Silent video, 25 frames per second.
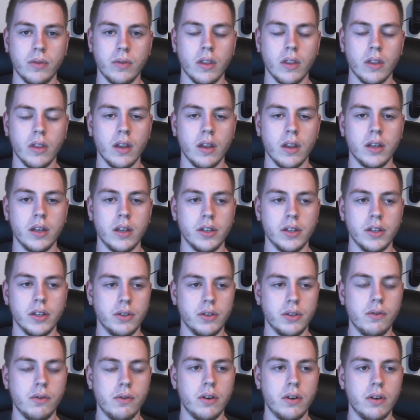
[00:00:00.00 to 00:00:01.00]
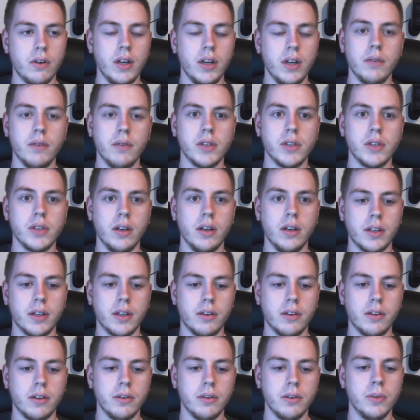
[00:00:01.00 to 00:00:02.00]
just overall, it was a good
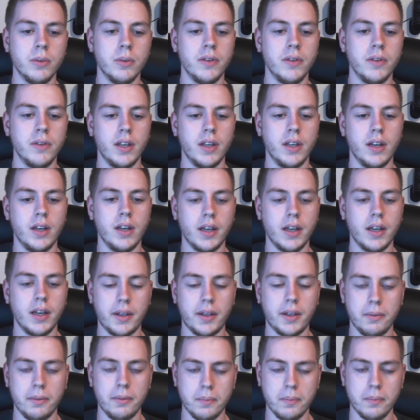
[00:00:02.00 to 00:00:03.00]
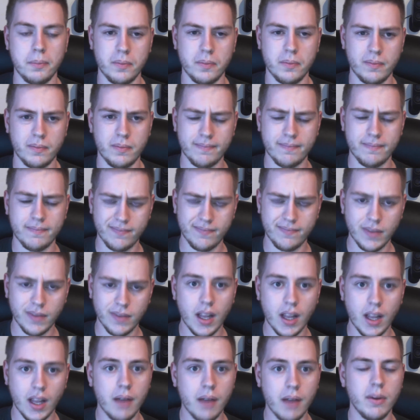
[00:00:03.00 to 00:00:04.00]
movie. Like,
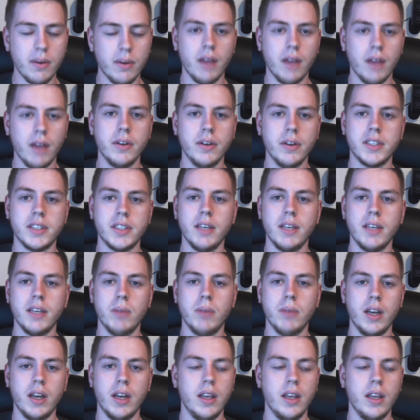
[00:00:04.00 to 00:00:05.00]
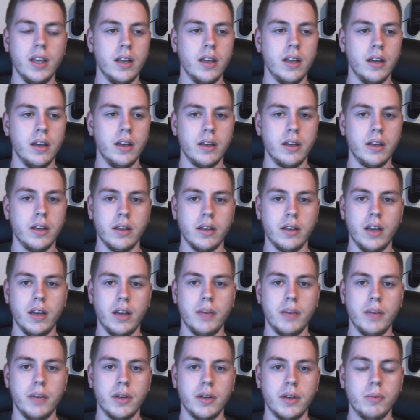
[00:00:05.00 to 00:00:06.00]
I've not seen many animated
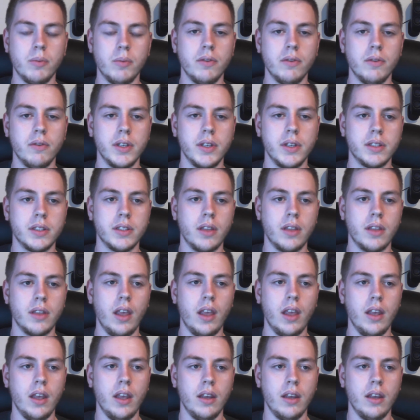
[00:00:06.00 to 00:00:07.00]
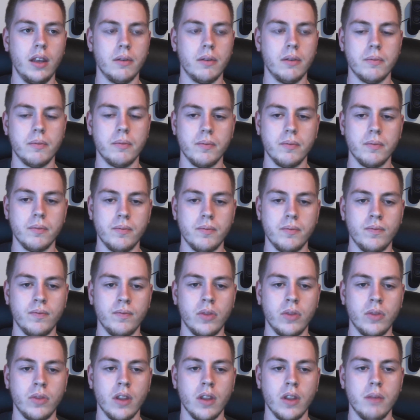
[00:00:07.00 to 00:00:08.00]
movies. The
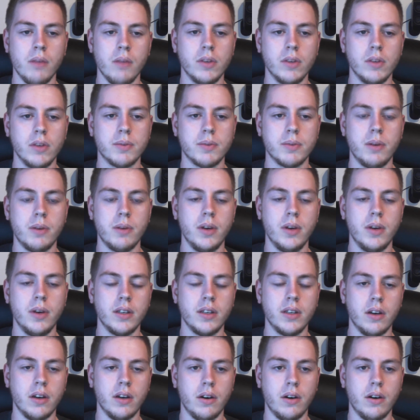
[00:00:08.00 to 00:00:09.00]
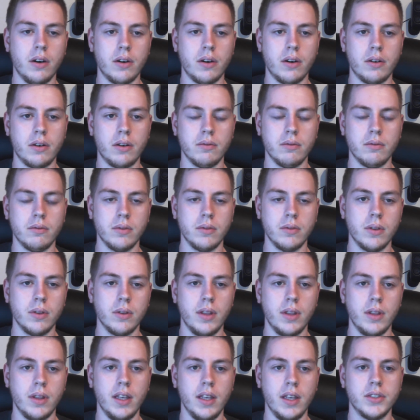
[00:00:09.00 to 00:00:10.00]
most prominent are the
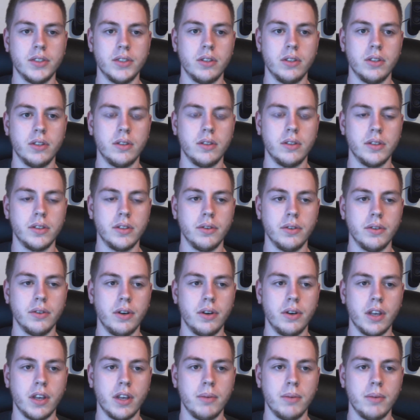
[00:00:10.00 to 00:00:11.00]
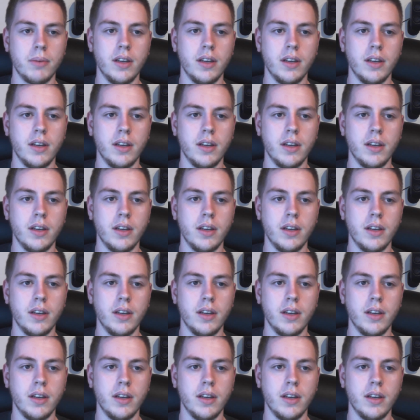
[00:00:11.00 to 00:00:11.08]
Studio Ghibli,